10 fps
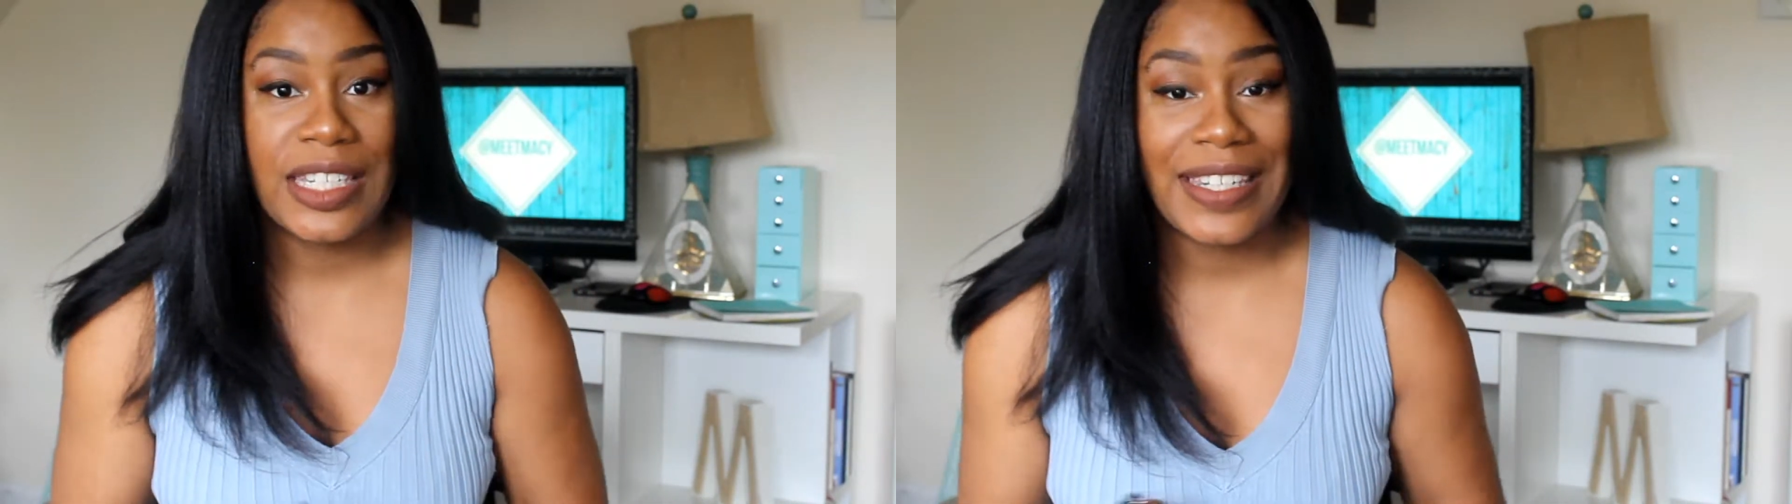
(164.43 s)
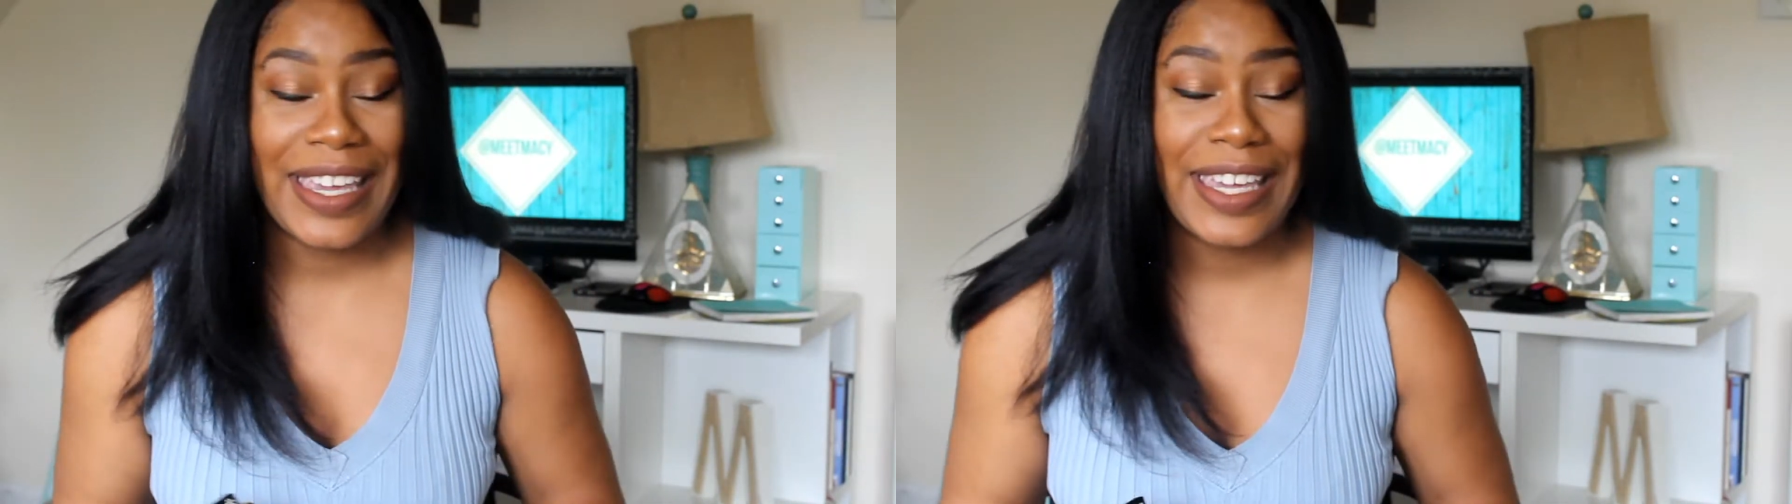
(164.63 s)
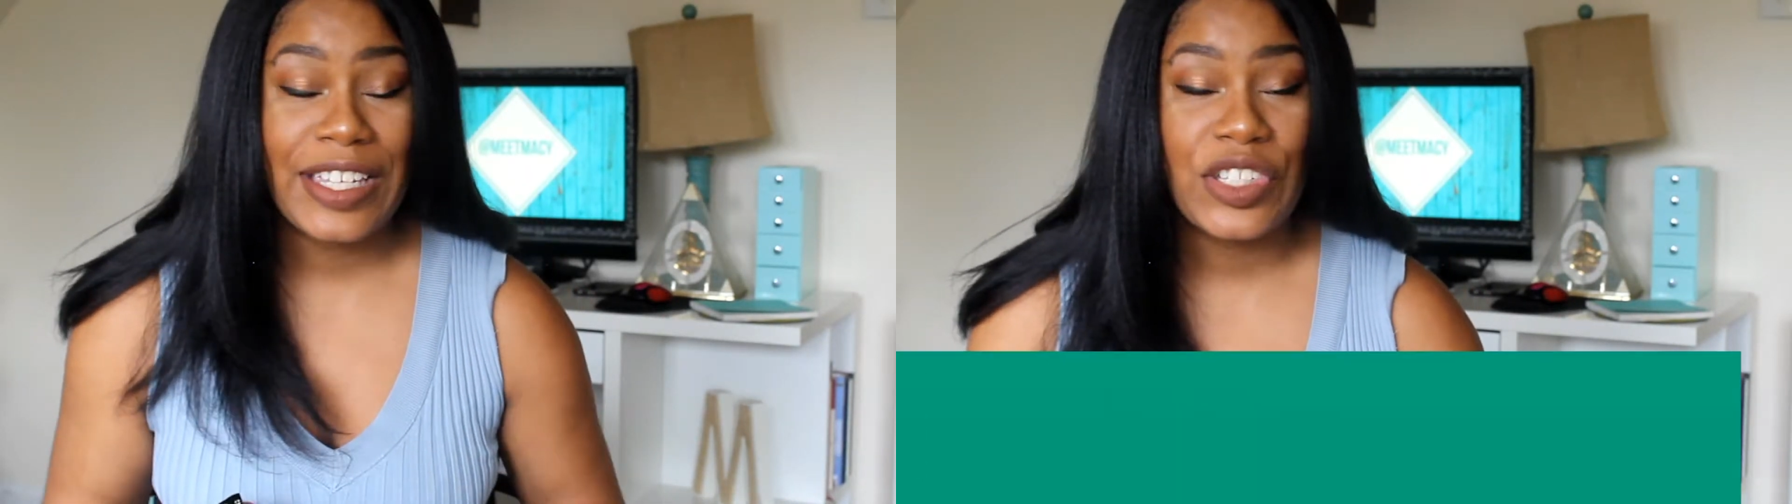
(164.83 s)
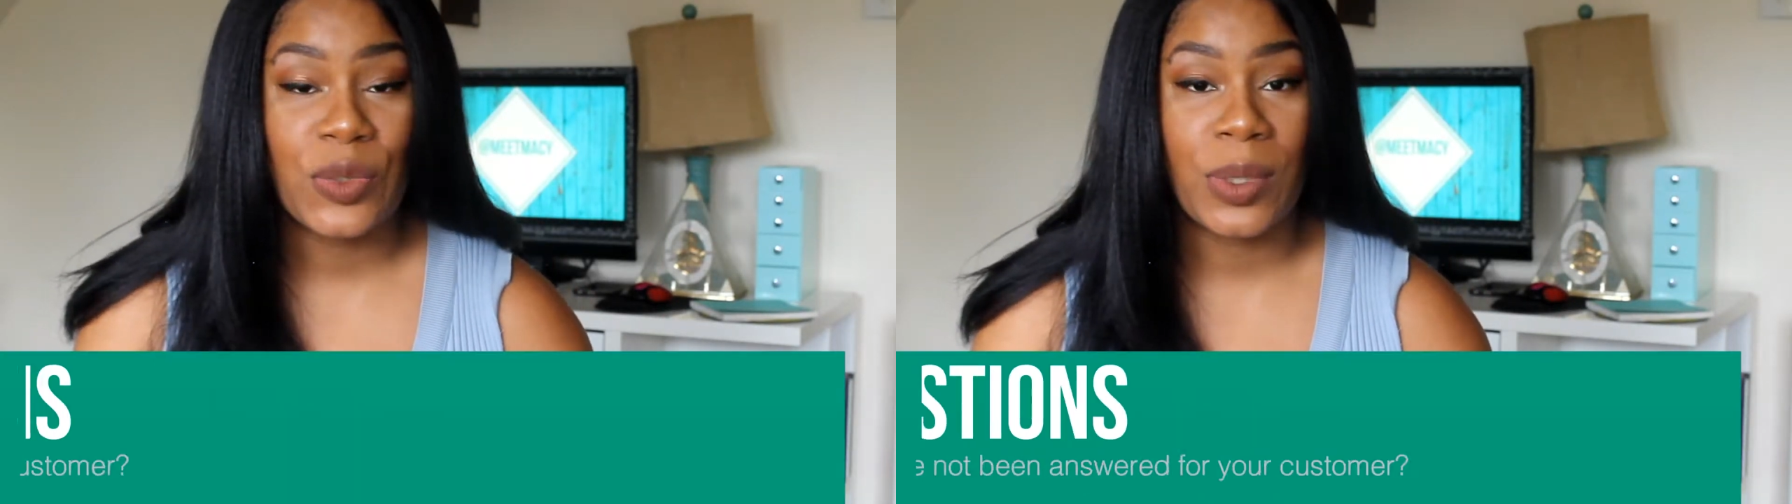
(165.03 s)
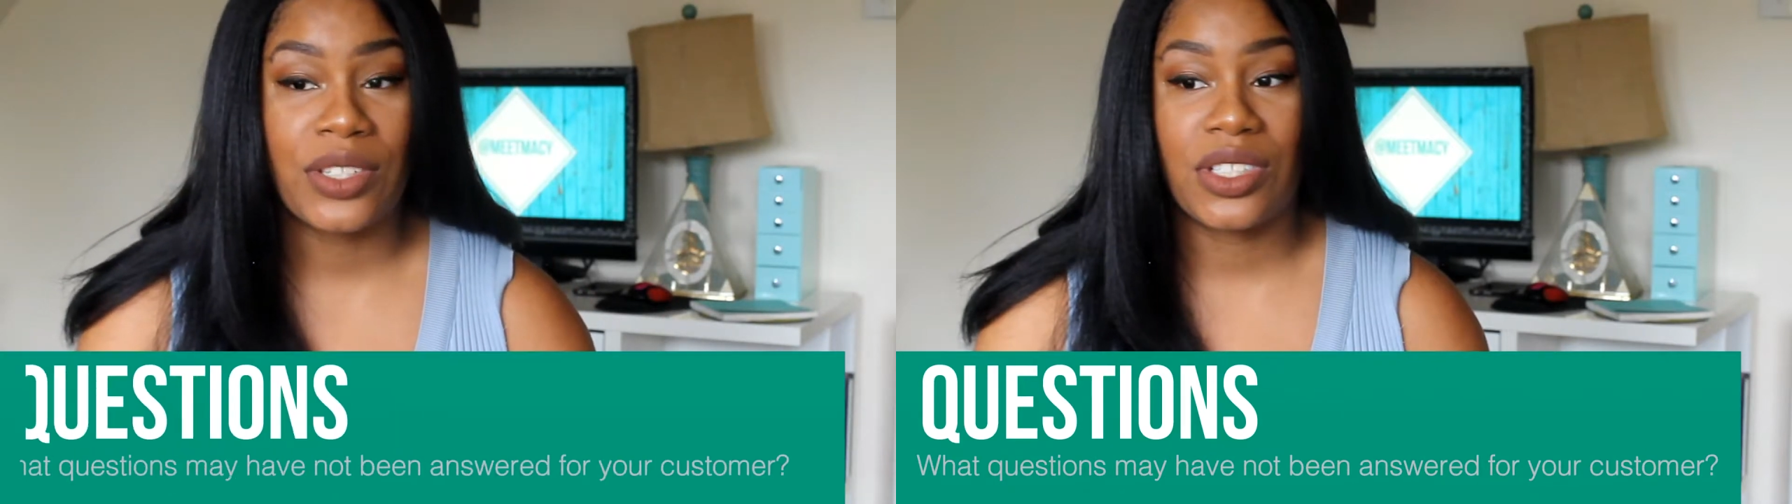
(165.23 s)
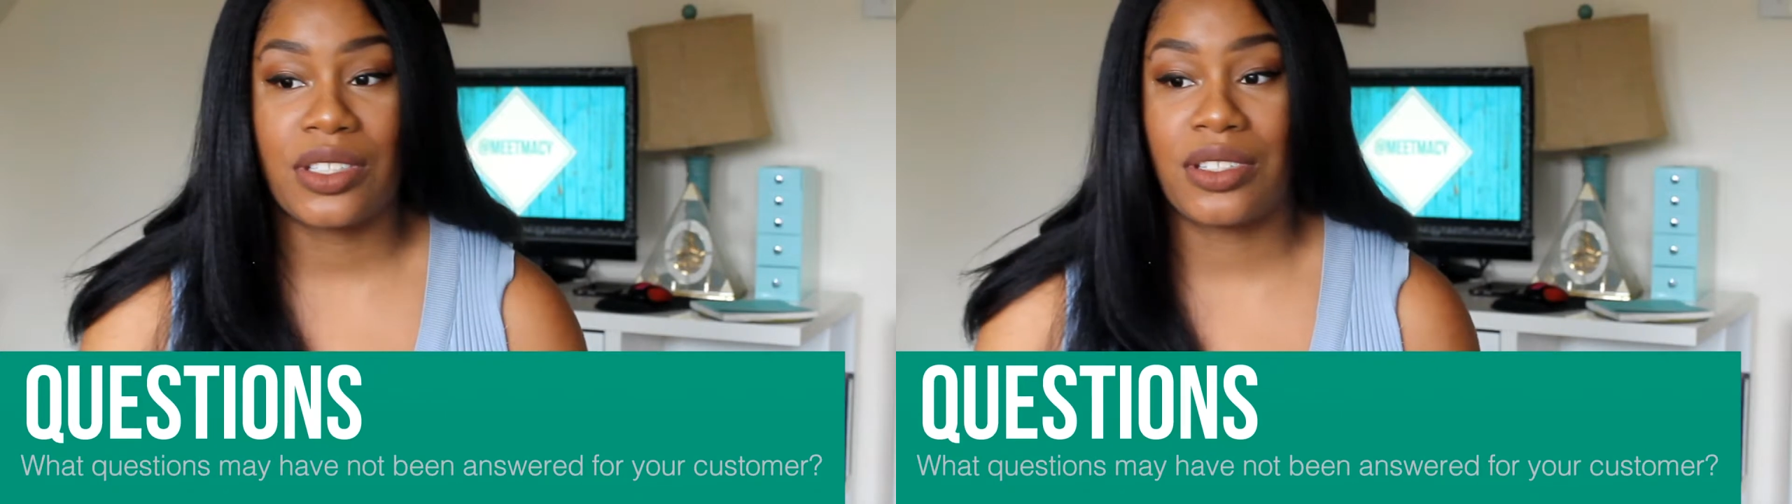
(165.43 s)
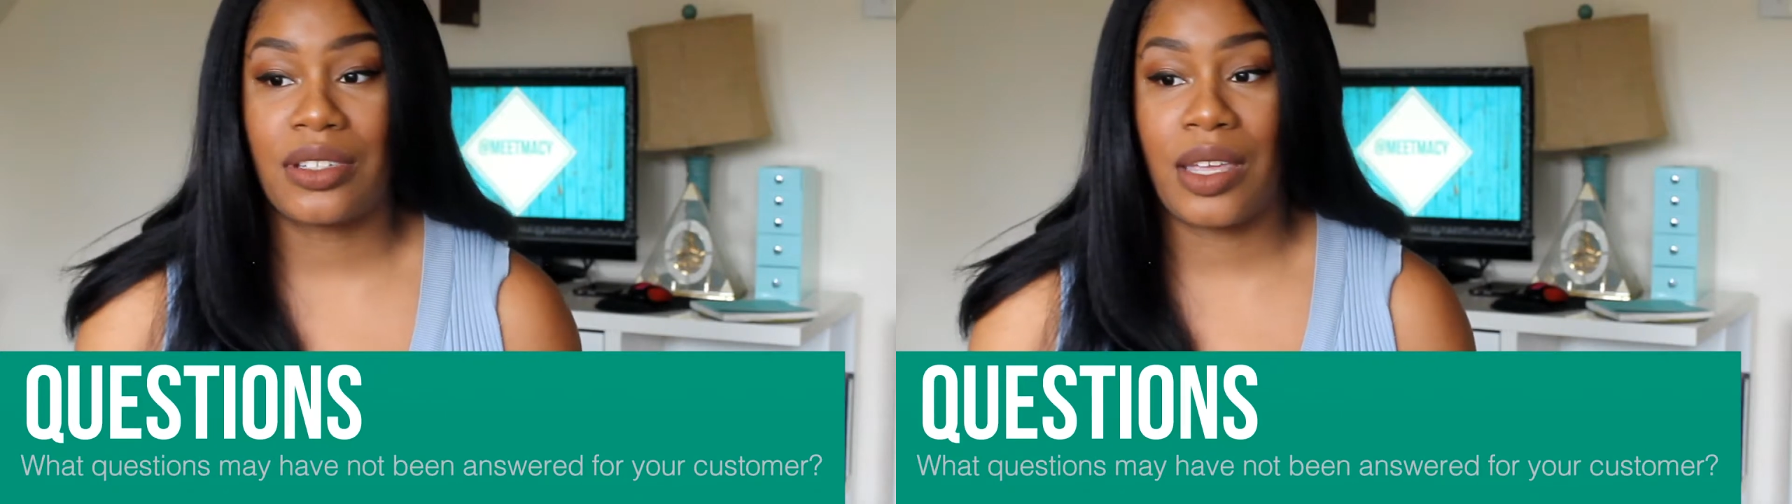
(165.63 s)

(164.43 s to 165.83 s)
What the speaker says: stage, which is,